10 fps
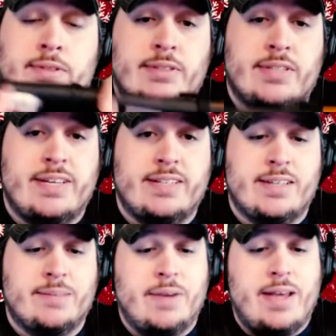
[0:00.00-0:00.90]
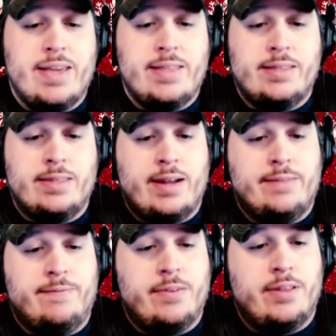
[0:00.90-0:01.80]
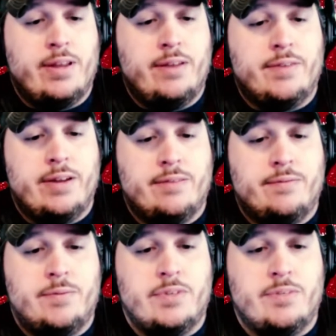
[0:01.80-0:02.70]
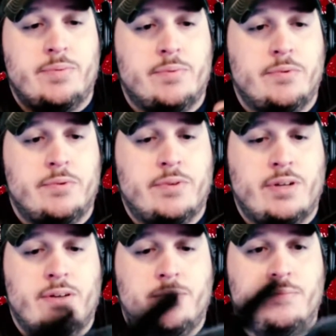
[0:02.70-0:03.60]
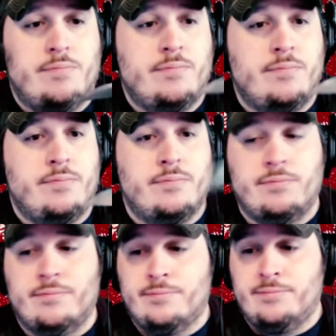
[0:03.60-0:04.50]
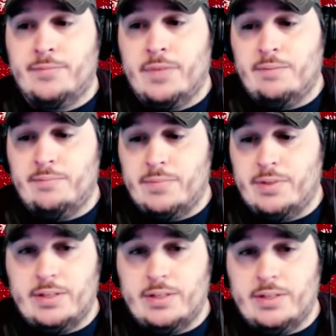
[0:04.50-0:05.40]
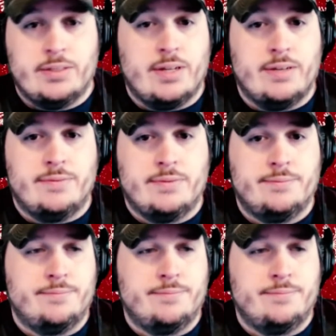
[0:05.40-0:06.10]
Looks like it's like my 8th knife that I've gotten from these people. Yep, it's a knife.